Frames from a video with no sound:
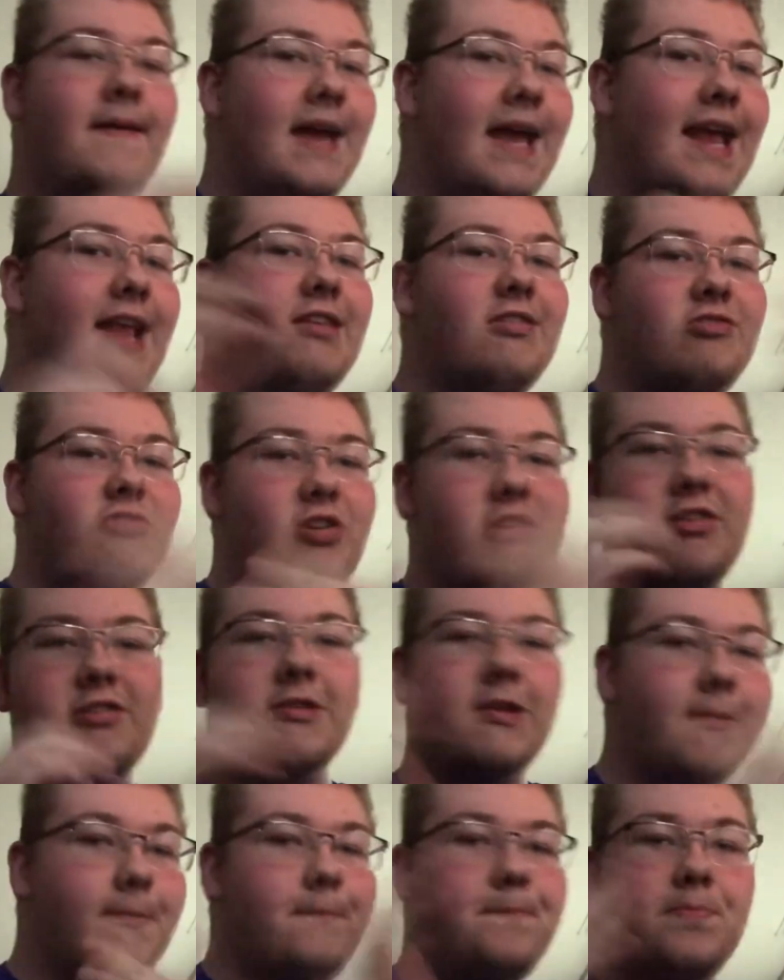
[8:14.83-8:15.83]
is
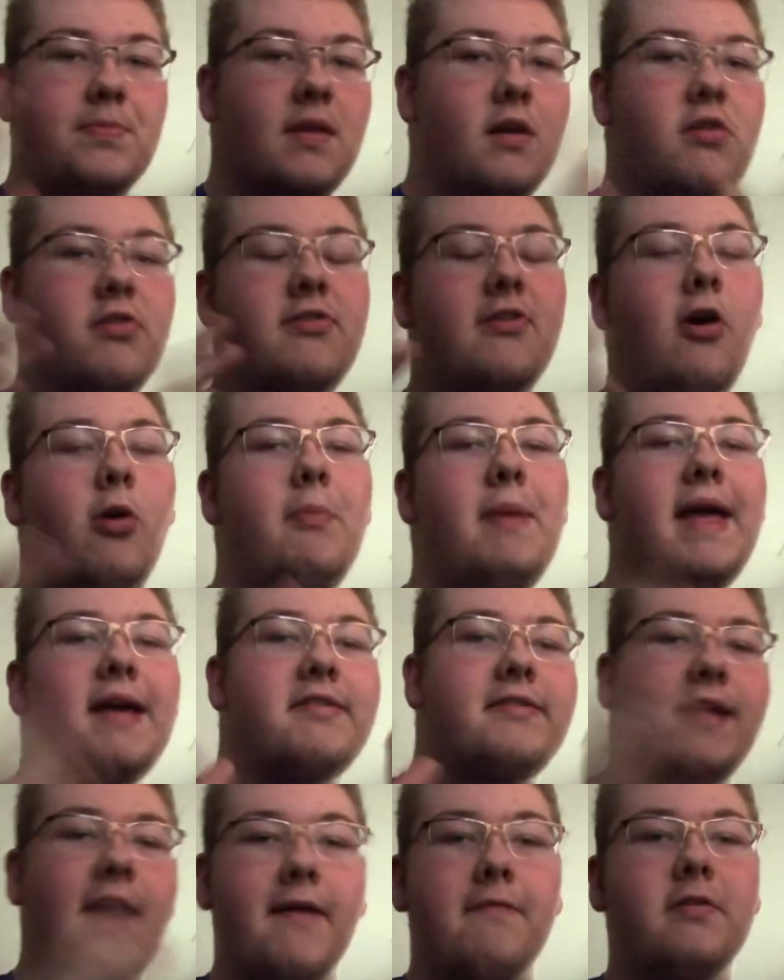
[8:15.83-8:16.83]
just so
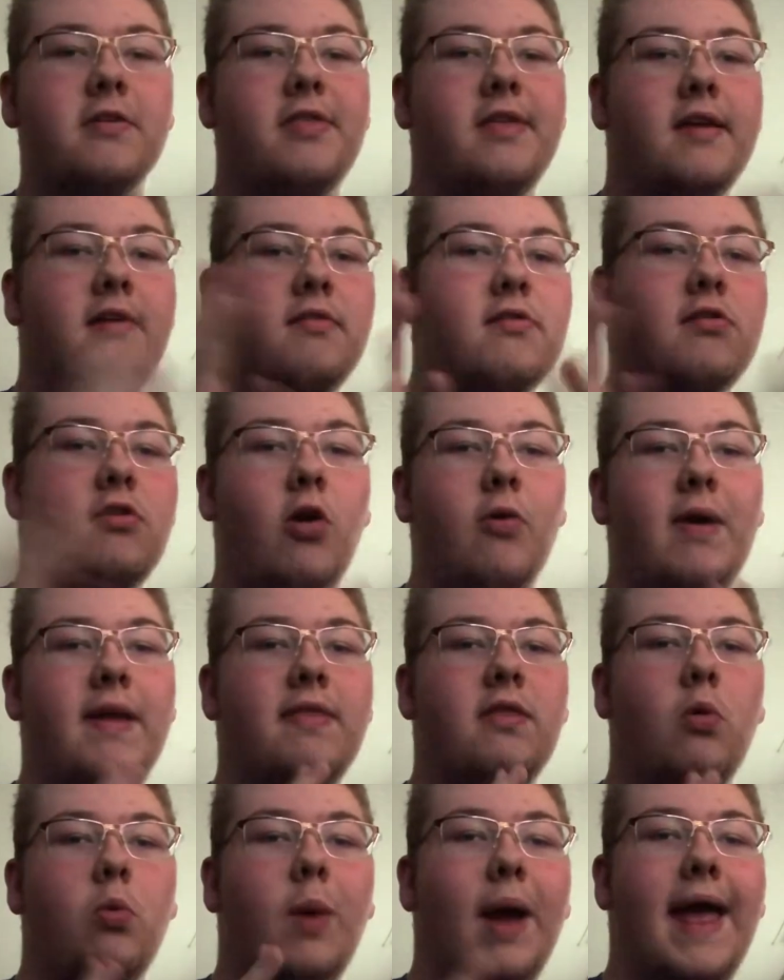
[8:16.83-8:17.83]
mixed. Everything's so in
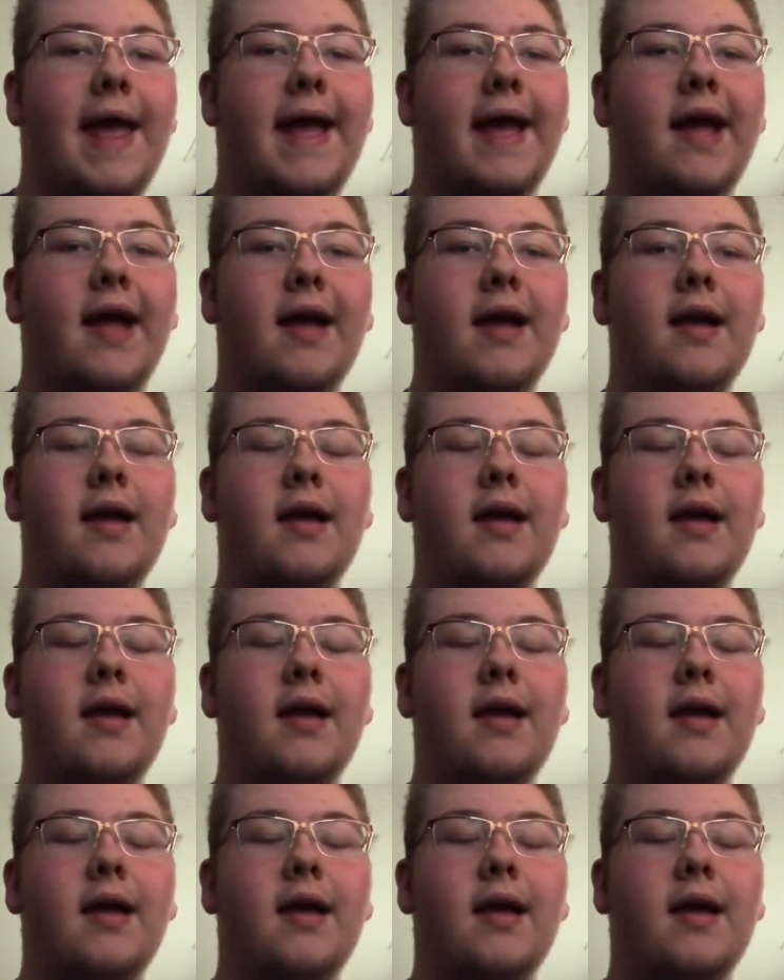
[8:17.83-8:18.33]
the way.